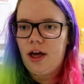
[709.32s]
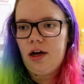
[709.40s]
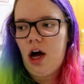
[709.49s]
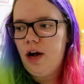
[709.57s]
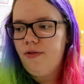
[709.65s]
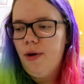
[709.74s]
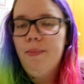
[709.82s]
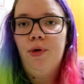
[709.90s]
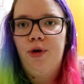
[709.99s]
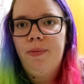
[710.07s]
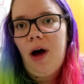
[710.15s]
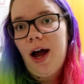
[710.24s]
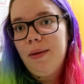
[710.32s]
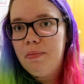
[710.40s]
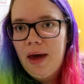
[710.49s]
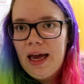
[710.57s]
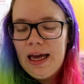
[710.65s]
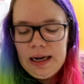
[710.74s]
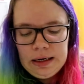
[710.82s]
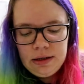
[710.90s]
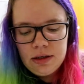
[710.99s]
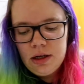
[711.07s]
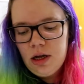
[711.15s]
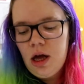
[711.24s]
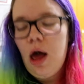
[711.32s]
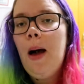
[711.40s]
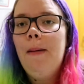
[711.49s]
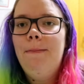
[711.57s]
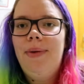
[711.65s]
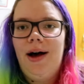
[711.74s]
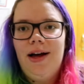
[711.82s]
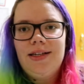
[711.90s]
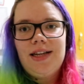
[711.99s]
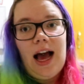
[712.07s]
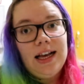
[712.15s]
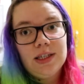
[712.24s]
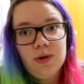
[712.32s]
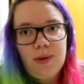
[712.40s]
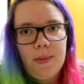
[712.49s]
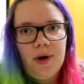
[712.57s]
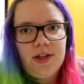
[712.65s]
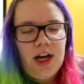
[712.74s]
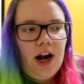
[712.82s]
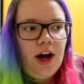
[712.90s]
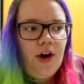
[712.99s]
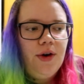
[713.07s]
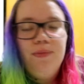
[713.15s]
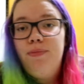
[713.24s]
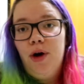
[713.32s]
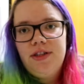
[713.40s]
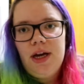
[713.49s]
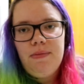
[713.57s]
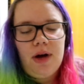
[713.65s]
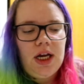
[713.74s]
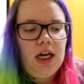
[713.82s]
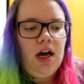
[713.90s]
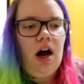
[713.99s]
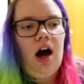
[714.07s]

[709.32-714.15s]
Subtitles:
a kind of a book buying ban, but as it was my birthday and I got birthday money,